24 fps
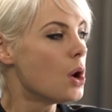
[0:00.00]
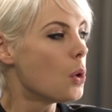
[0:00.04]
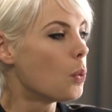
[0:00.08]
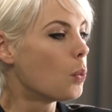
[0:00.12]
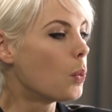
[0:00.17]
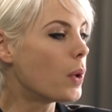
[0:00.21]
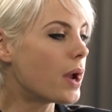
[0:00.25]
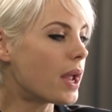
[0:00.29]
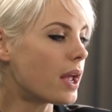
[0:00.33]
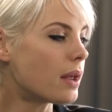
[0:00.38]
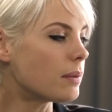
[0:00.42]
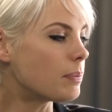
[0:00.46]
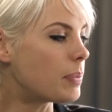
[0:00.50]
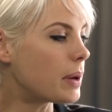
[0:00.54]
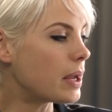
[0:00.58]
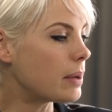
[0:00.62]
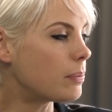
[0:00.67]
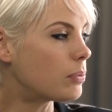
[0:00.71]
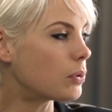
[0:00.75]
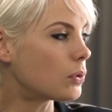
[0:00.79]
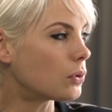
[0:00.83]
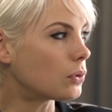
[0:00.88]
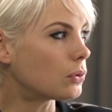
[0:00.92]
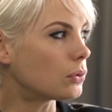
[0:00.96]
We had
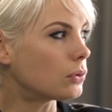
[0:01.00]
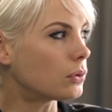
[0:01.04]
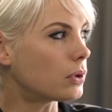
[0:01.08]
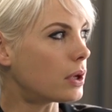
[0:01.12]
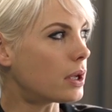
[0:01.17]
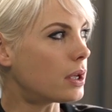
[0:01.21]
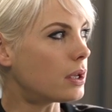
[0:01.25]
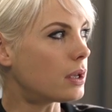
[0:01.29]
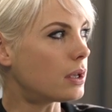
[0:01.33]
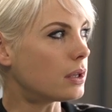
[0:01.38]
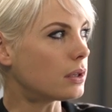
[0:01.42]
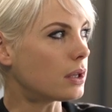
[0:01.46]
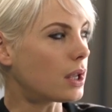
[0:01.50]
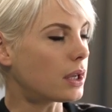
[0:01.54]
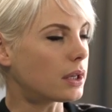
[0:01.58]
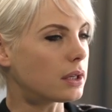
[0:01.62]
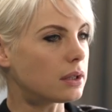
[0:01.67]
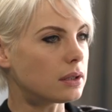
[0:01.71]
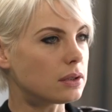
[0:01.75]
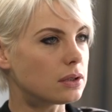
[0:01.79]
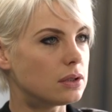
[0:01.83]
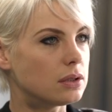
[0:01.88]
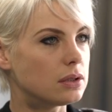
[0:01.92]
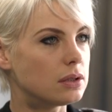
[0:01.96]
people like
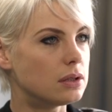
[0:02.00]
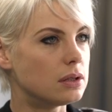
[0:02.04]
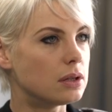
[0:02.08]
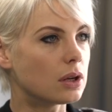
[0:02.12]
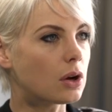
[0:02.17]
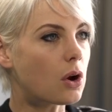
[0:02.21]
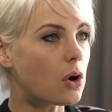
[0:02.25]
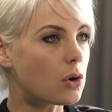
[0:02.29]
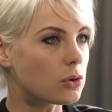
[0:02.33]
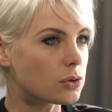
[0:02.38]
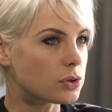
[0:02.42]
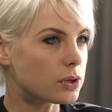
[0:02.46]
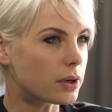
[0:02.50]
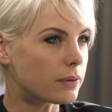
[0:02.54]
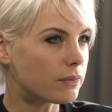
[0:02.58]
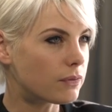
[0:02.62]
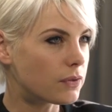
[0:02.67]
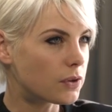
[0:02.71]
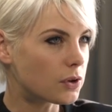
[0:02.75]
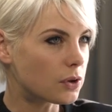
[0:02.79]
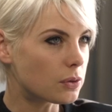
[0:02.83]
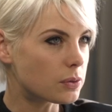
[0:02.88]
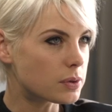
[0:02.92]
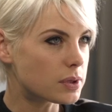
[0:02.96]
Nicole
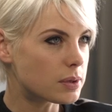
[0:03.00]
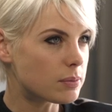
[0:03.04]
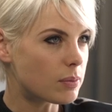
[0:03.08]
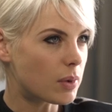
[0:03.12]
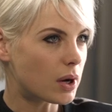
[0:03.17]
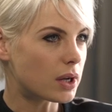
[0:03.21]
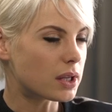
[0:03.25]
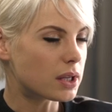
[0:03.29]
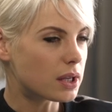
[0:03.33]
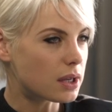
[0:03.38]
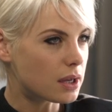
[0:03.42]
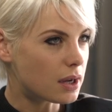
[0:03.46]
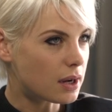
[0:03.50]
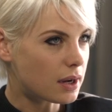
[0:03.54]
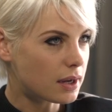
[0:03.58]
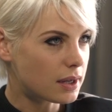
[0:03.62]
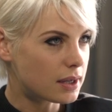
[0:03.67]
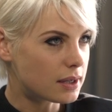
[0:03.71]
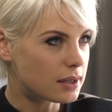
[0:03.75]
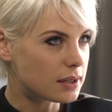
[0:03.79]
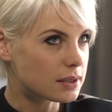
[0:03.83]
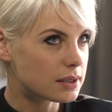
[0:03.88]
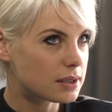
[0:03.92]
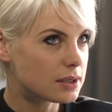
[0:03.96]
Trumpio was in my year
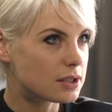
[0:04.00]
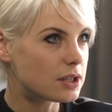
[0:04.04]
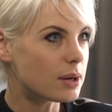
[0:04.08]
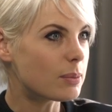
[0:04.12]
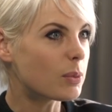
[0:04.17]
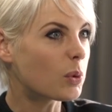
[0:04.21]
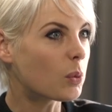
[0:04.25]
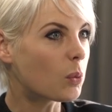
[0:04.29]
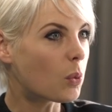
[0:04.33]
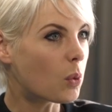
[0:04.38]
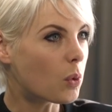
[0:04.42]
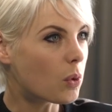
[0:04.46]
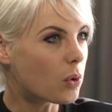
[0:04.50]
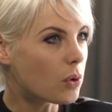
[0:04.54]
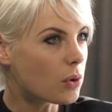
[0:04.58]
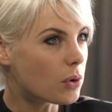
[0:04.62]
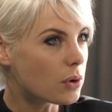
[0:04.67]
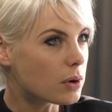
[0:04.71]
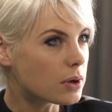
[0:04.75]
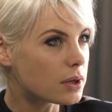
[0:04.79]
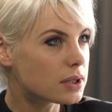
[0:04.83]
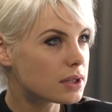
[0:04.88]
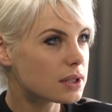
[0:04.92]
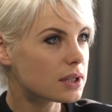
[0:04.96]
and Gemma
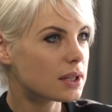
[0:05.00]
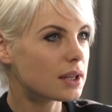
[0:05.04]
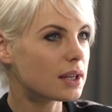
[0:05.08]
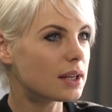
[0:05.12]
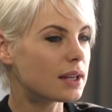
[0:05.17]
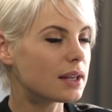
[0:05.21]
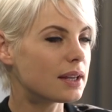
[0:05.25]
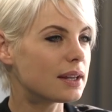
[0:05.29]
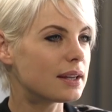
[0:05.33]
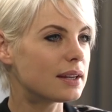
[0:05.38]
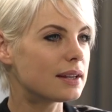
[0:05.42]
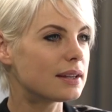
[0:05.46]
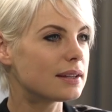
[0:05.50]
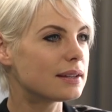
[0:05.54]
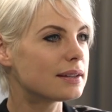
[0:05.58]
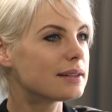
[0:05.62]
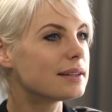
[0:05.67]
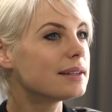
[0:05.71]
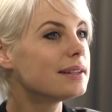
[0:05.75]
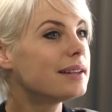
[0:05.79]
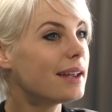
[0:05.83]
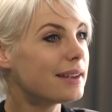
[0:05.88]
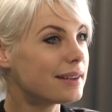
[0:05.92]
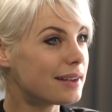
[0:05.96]
Ward.
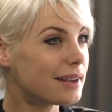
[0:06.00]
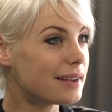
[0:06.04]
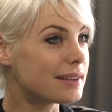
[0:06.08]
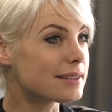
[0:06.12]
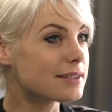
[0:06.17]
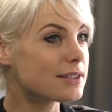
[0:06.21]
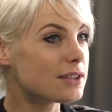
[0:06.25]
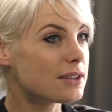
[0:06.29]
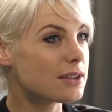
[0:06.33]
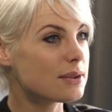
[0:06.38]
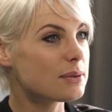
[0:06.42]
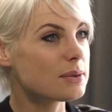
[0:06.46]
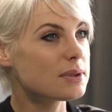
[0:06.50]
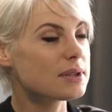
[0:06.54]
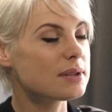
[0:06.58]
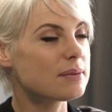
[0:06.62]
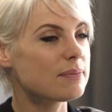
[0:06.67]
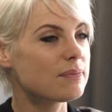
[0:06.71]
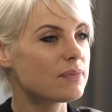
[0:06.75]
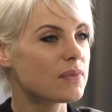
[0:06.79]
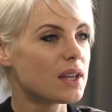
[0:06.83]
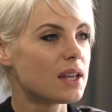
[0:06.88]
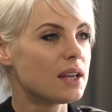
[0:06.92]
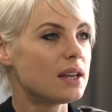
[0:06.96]
So there were
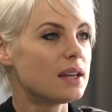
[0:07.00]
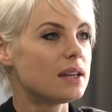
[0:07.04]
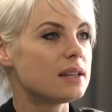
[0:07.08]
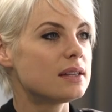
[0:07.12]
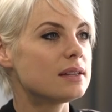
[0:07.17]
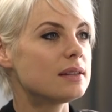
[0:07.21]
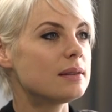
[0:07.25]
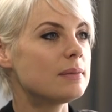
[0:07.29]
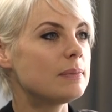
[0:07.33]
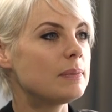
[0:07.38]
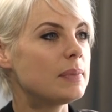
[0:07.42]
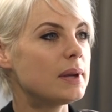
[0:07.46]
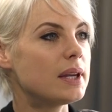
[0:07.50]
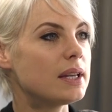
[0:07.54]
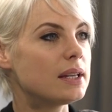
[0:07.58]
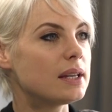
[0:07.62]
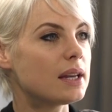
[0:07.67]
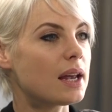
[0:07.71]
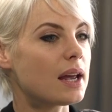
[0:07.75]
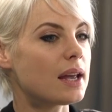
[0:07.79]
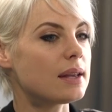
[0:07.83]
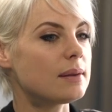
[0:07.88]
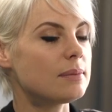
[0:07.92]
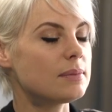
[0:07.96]
some big
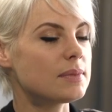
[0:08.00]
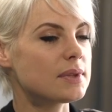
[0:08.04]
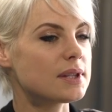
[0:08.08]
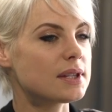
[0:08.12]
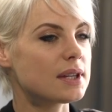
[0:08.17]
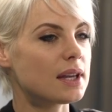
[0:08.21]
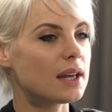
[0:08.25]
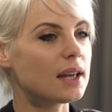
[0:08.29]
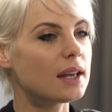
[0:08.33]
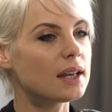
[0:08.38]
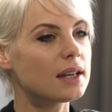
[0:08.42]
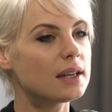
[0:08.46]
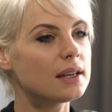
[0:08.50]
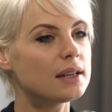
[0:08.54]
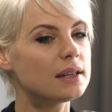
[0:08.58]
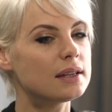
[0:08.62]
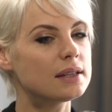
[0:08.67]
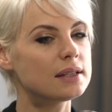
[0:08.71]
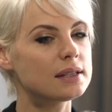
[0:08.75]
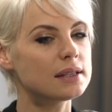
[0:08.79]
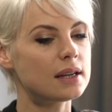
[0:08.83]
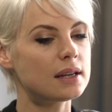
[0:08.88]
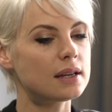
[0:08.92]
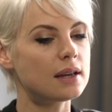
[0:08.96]
names.
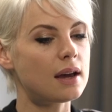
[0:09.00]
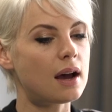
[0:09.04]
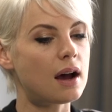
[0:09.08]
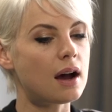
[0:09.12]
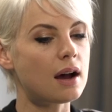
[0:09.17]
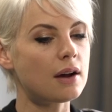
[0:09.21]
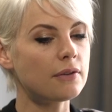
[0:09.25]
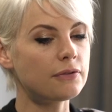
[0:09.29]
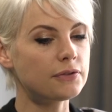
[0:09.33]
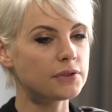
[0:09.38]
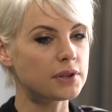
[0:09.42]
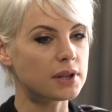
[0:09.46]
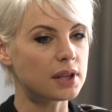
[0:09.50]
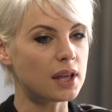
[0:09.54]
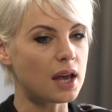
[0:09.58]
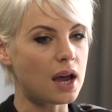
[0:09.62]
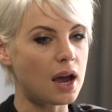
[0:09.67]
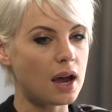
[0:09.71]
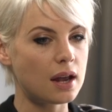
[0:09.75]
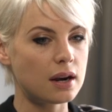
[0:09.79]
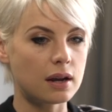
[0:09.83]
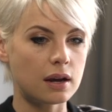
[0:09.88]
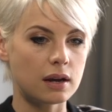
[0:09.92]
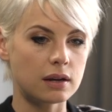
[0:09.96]
And after
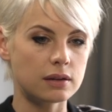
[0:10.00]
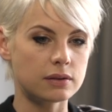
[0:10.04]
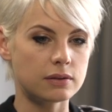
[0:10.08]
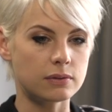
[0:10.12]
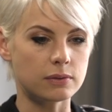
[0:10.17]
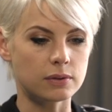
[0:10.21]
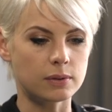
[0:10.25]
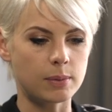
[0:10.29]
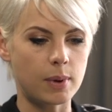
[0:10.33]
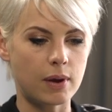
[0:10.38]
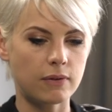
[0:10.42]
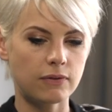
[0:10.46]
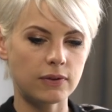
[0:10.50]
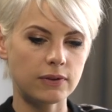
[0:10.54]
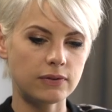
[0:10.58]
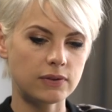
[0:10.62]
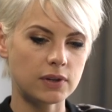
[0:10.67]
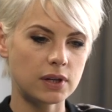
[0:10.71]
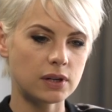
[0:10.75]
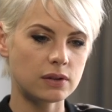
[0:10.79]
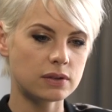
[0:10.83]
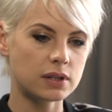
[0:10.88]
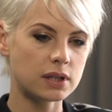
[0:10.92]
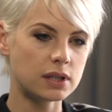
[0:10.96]
that, so I was about
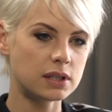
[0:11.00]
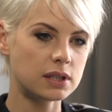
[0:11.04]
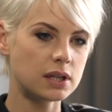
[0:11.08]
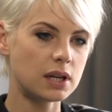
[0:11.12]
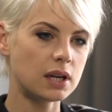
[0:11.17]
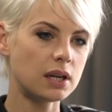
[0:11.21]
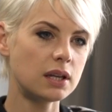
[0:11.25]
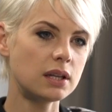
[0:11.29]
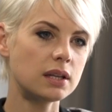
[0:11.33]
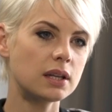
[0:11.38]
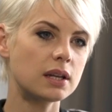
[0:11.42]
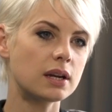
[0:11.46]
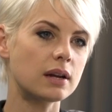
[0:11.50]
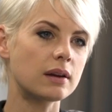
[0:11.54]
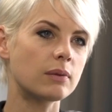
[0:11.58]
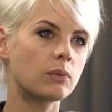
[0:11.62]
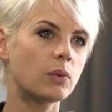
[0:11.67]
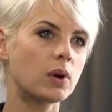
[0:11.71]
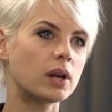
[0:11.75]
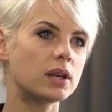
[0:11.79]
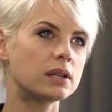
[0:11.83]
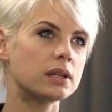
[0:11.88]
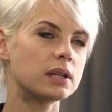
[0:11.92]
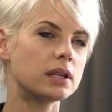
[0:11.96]
15 or 16, and then I
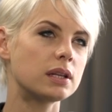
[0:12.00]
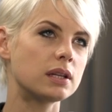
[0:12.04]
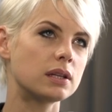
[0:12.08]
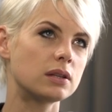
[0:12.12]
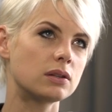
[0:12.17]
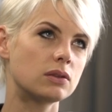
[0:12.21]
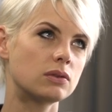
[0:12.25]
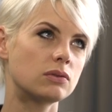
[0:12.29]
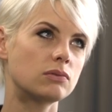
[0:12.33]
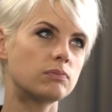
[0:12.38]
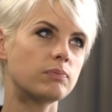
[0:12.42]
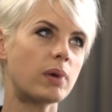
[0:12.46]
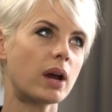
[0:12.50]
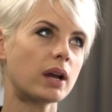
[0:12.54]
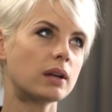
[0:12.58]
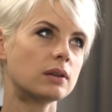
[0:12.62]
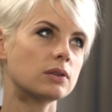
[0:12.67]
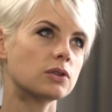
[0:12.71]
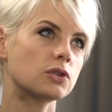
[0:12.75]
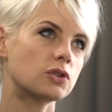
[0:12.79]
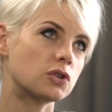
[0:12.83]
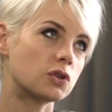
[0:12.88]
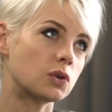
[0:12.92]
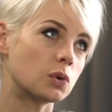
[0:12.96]
went in back
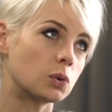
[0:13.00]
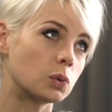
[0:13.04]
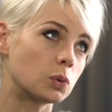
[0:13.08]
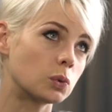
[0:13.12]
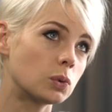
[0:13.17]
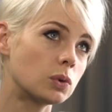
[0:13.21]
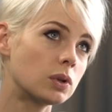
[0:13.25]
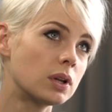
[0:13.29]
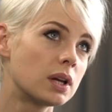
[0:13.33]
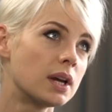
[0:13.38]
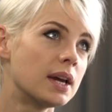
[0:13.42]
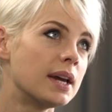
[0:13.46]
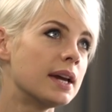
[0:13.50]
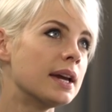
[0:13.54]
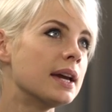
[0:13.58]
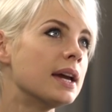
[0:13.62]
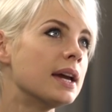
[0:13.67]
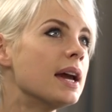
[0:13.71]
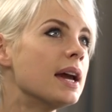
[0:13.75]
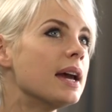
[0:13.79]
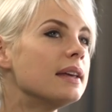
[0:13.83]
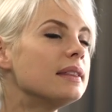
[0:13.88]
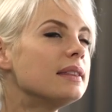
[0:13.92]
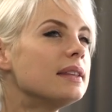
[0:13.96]
to school
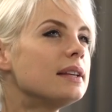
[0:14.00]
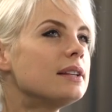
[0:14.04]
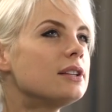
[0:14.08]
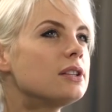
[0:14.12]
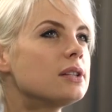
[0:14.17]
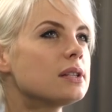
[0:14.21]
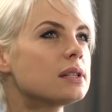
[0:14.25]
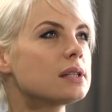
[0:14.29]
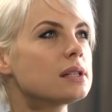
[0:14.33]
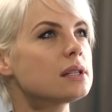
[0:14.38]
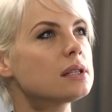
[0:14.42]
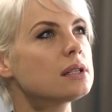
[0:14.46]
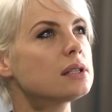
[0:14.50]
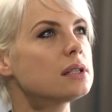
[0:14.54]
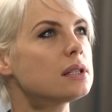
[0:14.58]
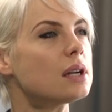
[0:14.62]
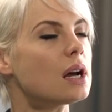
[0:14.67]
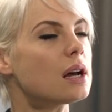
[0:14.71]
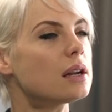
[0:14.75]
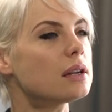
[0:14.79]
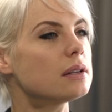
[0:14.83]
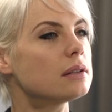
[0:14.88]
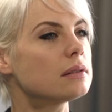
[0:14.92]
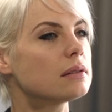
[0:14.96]
and then just
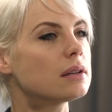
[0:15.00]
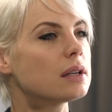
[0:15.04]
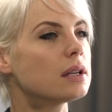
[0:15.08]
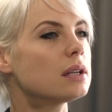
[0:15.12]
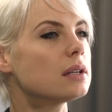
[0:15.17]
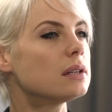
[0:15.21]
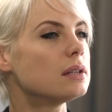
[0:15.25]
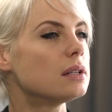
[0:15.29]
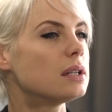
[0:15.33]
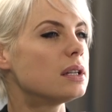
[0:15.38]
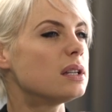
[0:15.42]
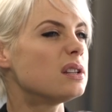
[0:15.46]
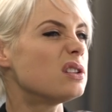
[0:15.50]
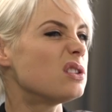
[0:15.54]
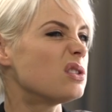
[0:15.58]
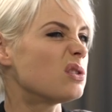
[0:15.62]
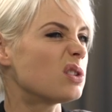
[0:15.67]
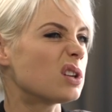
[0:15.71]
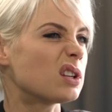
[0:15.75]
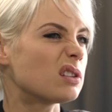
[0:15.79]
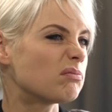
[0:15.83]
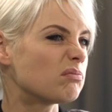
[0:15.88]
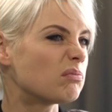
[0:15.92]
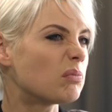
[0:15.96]
started
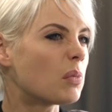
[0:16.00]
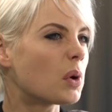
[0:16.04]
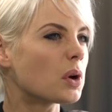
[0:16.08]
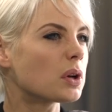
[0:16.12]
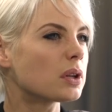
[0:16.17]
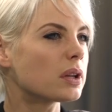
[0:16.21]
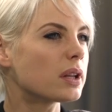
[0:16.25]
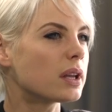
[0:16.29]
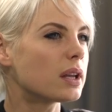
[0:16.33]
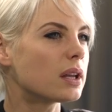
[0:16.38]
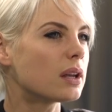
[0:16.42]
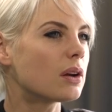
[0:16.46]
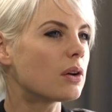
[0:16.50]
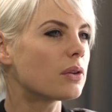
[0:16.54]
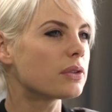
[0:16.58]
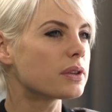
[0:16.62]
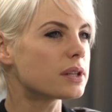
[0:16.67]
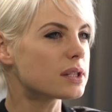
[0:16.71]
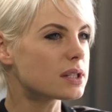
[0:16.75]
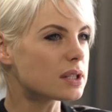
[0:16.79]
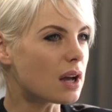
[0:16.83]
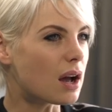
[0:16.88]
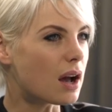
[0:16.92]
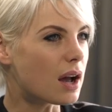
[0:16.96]
continuing modelling on
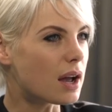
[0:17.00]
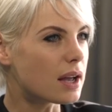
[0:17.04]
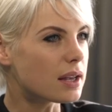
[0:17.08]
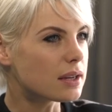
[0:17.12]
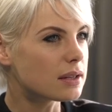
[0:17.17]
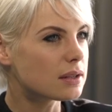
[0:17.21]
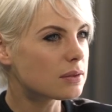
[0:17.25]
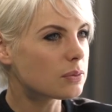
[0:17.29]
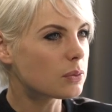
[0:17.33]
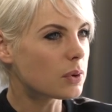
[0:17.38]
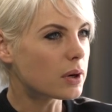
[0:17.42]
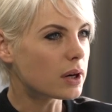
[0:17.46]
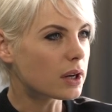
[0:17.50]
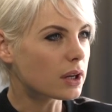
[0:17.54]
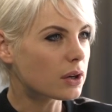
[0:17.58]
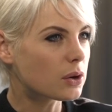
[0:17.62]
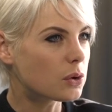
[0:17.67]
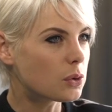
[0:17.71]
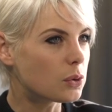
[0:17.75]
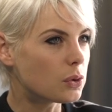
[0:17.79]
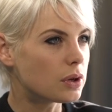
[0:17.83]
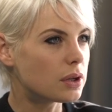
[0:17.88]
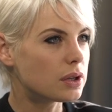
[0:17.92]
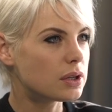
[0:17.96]
the side when I
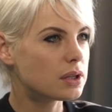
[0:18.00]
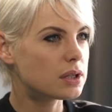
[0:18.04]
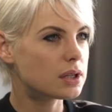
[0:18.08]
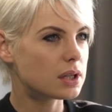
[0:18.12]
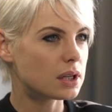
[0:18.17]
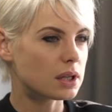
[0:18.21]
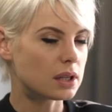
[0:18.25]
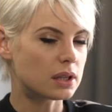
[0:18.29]
could.